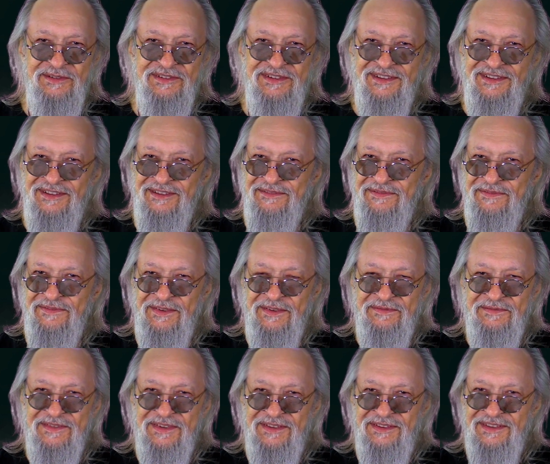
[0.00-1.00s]
did
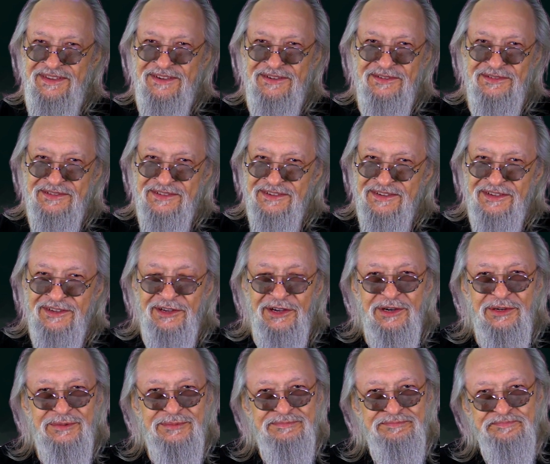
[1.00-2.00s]
50 years
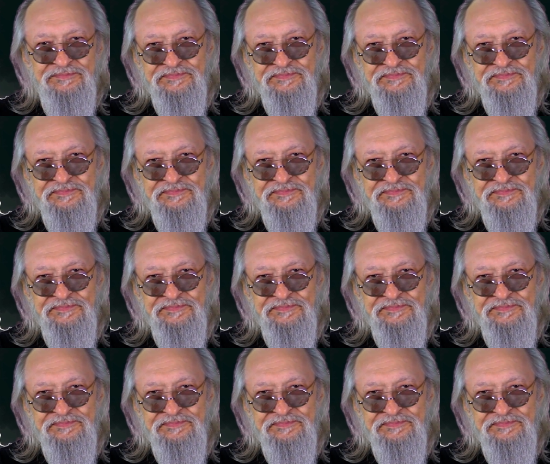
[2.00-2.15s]
ago.